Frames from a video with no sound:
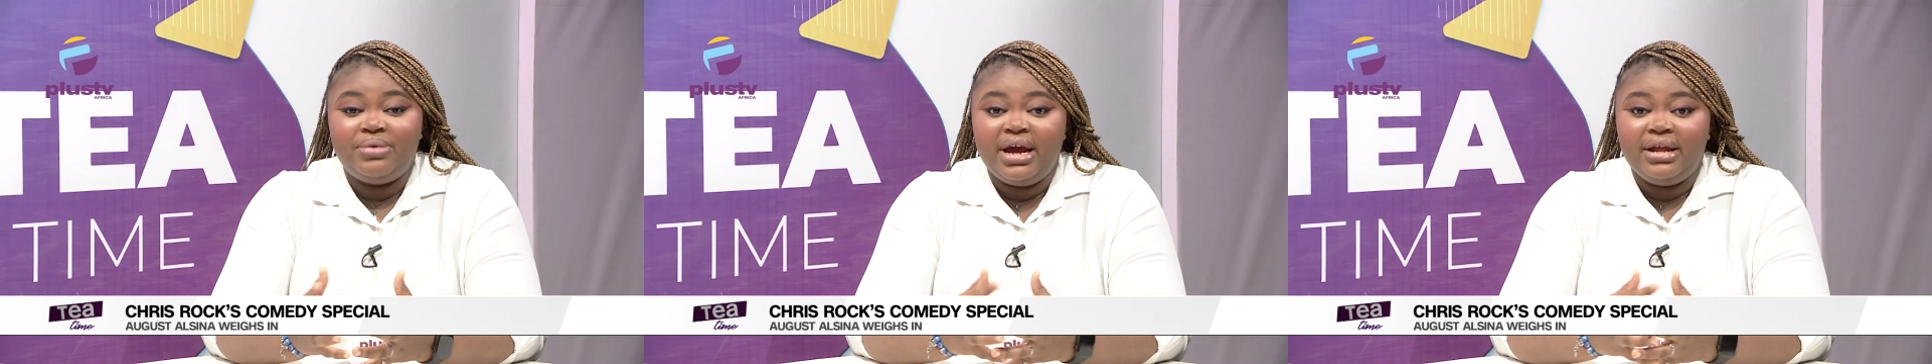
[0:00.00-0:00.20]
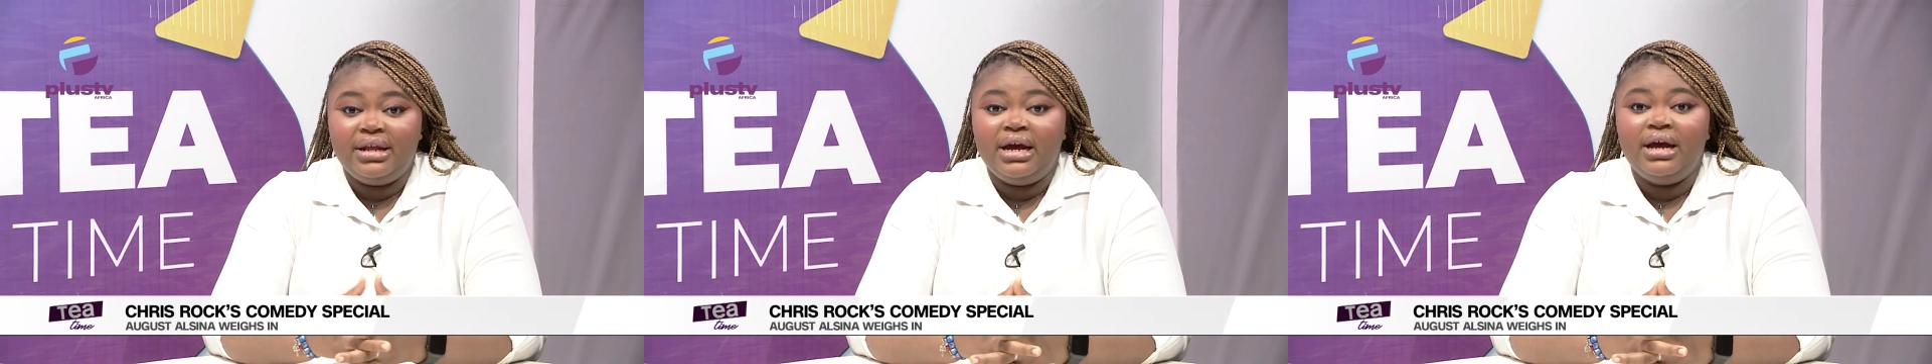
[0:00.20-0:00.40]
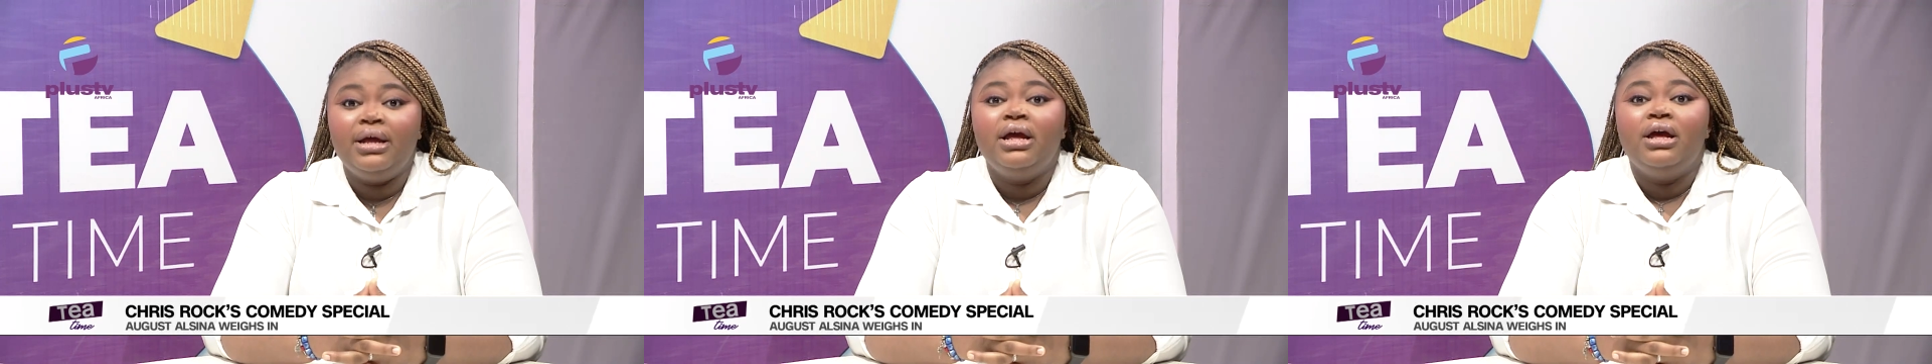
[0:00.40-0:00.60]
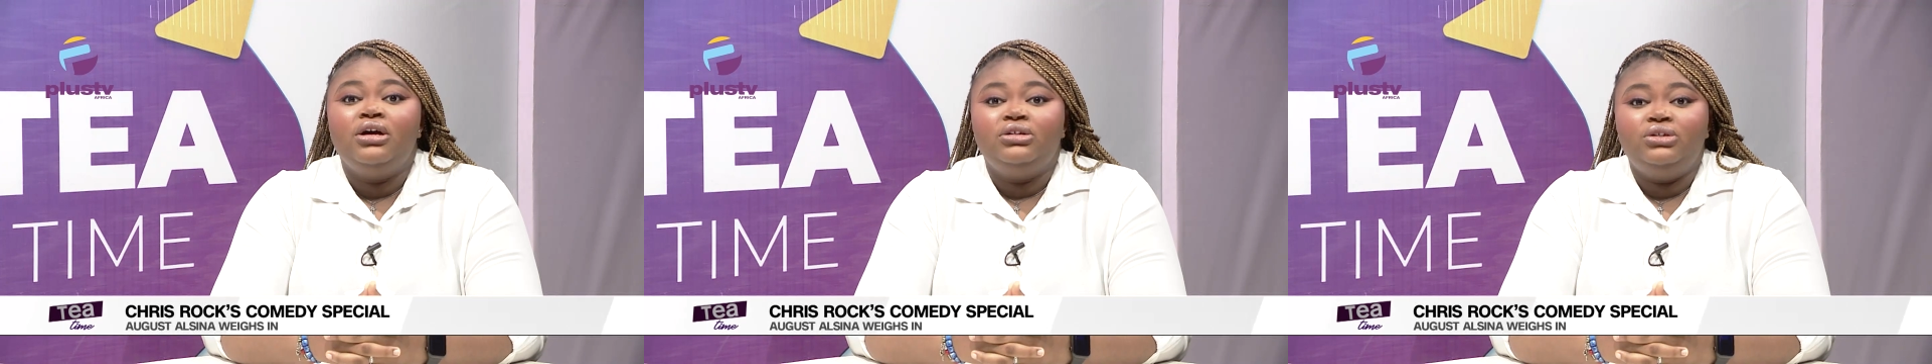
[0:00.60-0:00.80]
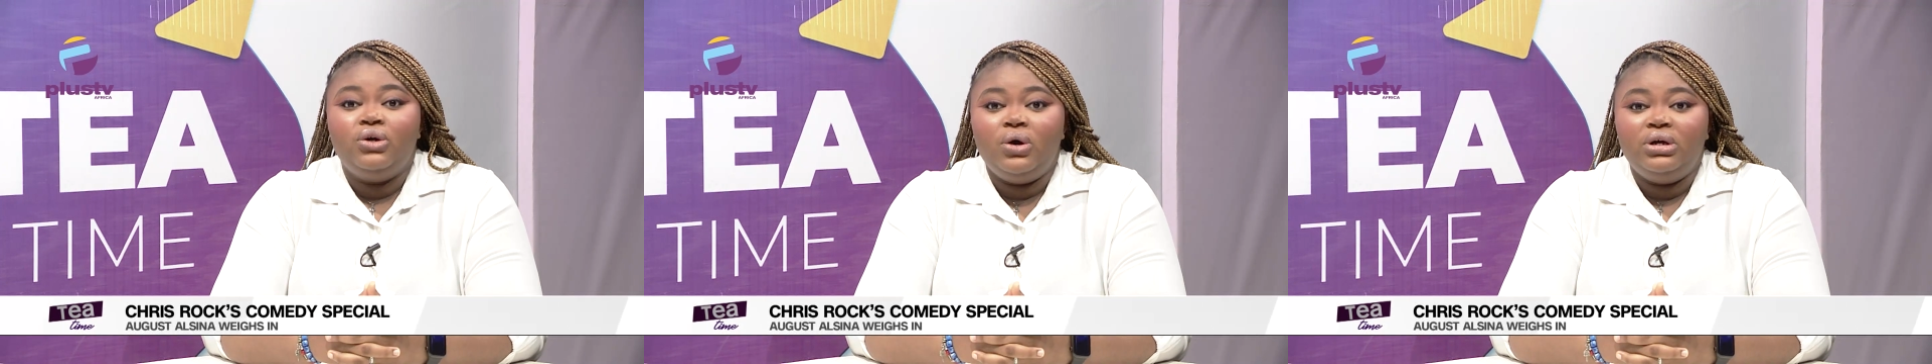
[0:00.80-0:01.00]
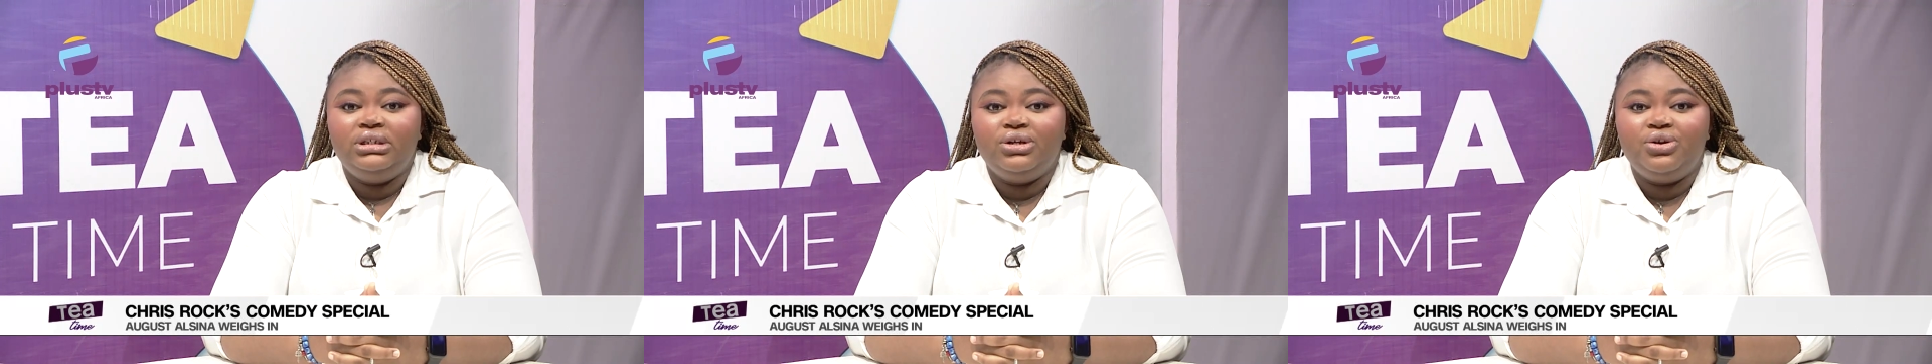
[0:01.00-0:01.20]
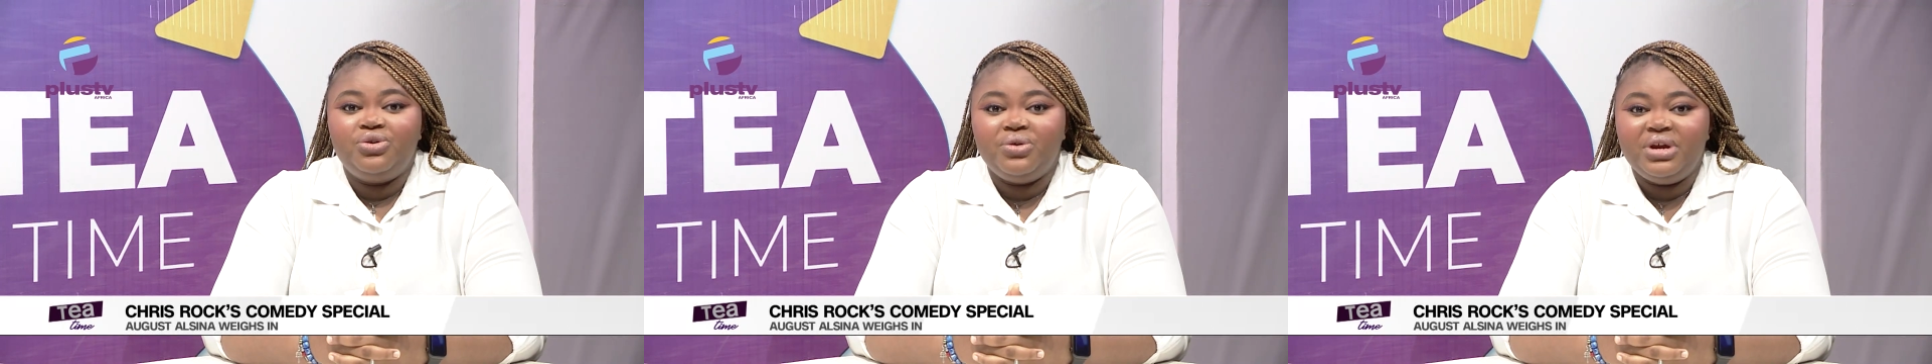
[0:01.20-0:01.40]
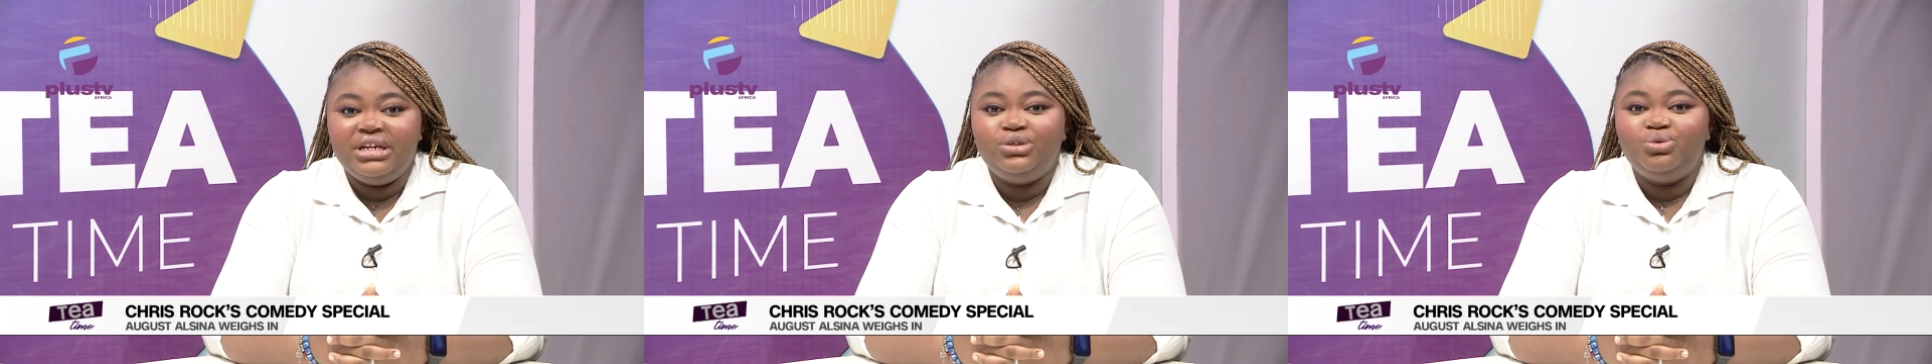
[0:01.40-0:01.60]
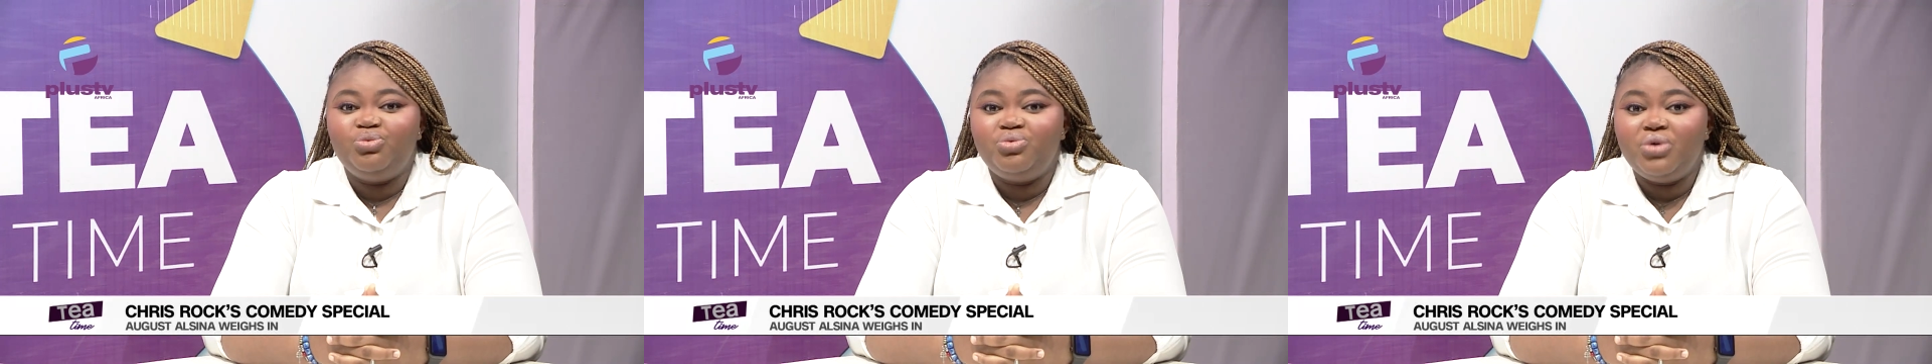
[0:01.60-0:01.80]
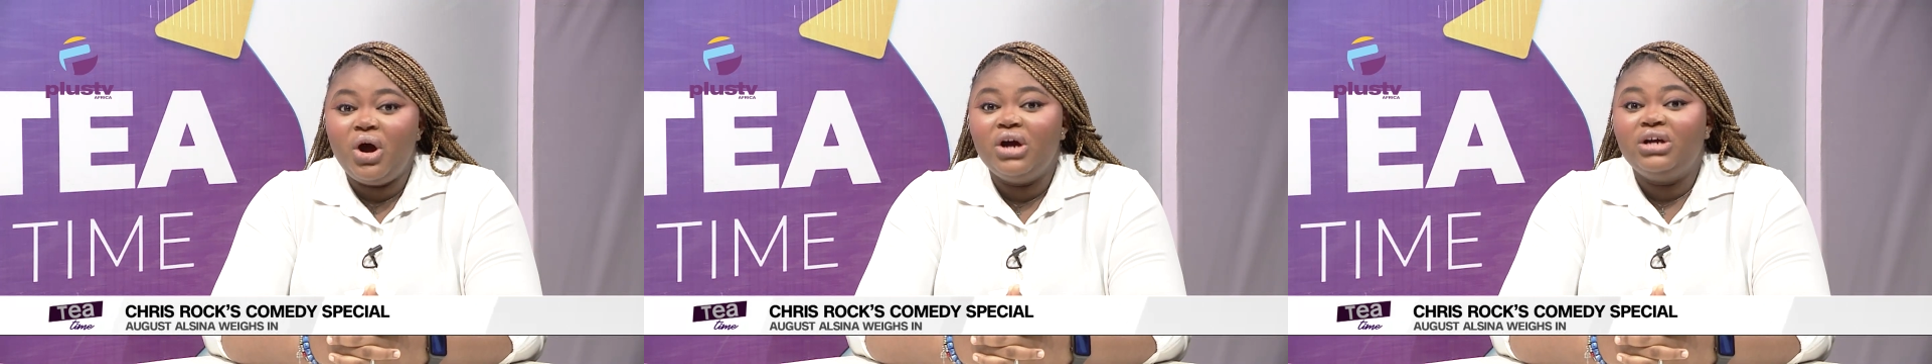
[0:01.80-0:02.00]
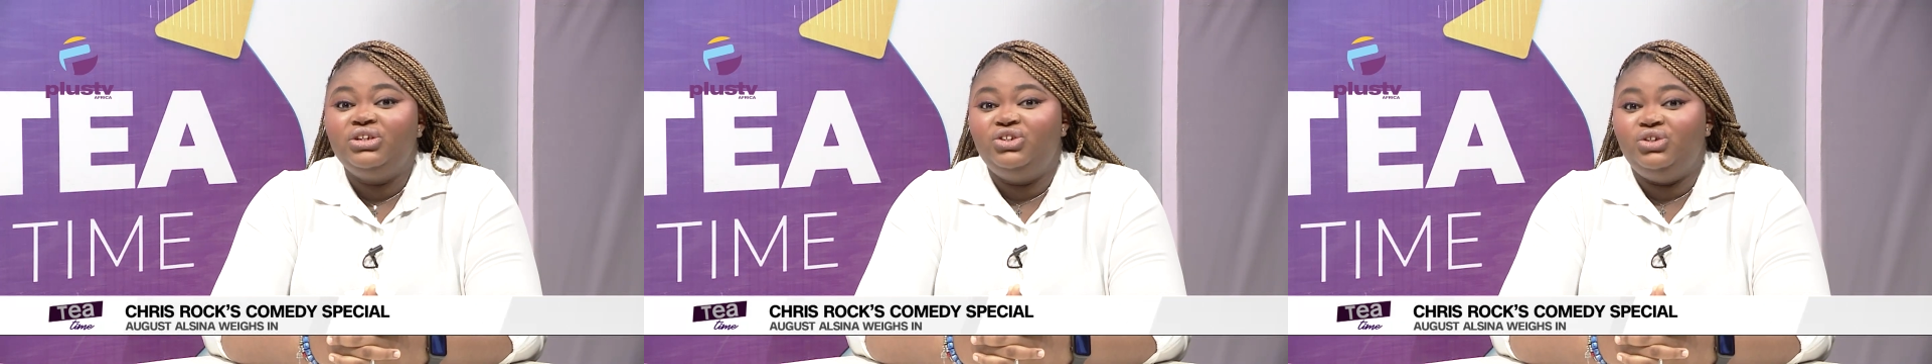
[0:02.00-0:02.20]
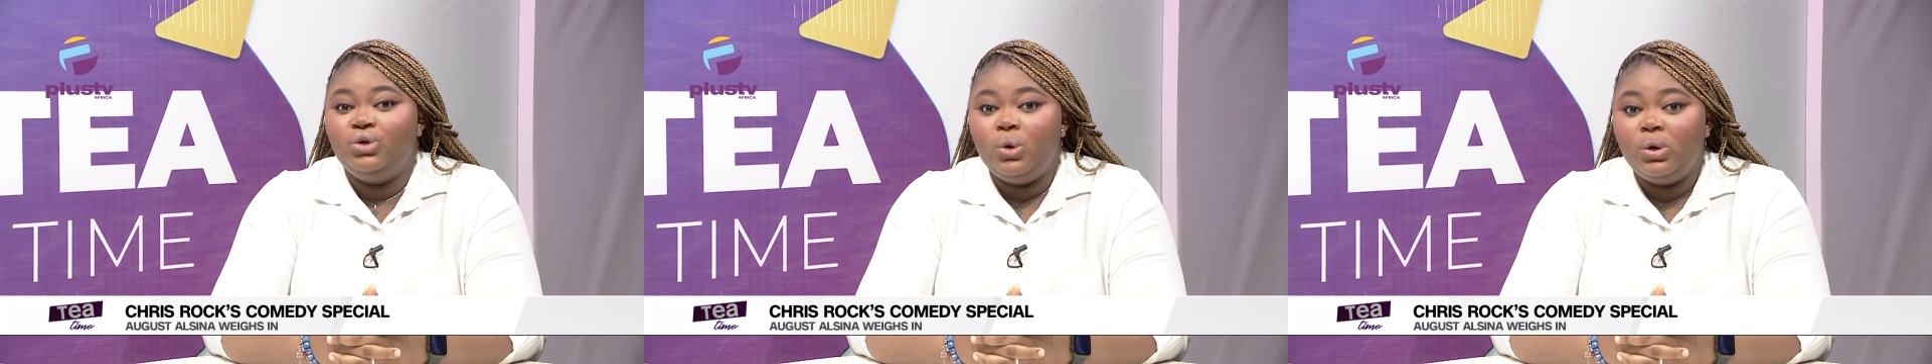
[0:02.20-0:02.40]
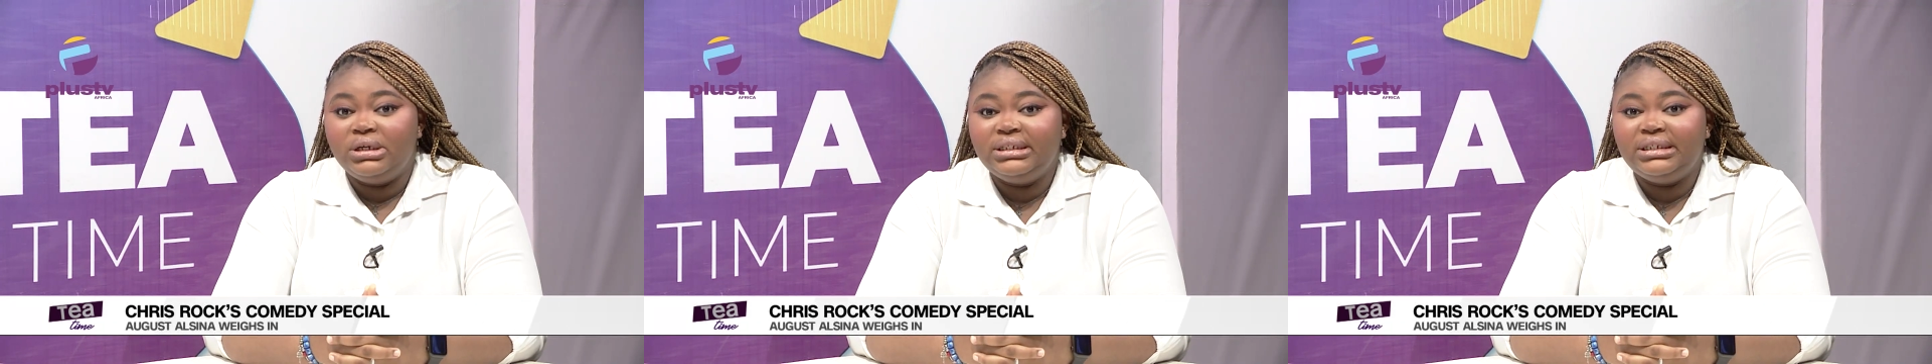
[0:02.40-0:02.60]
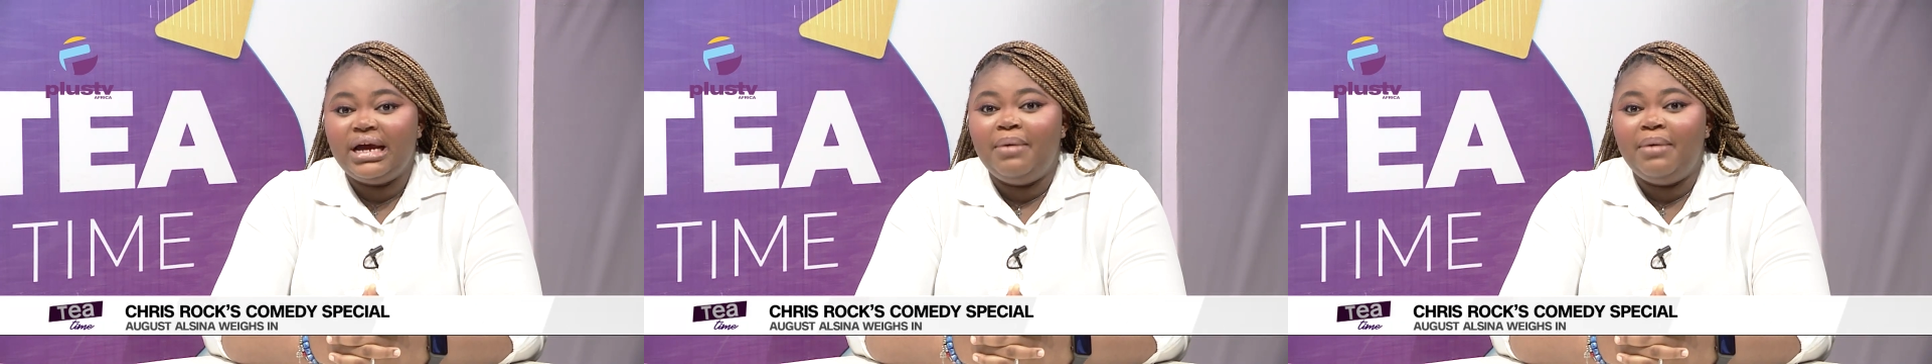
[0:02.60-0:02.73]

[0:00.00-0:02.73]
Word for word: rather taught Chris Rock jokes